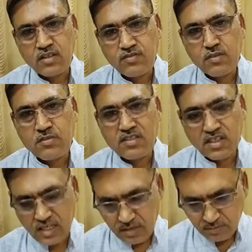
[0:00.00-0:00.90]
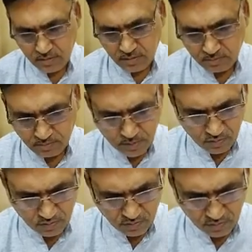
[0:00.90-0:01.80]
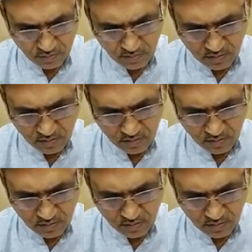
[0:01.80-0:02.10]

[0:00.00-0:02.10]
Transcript: we must keep patience.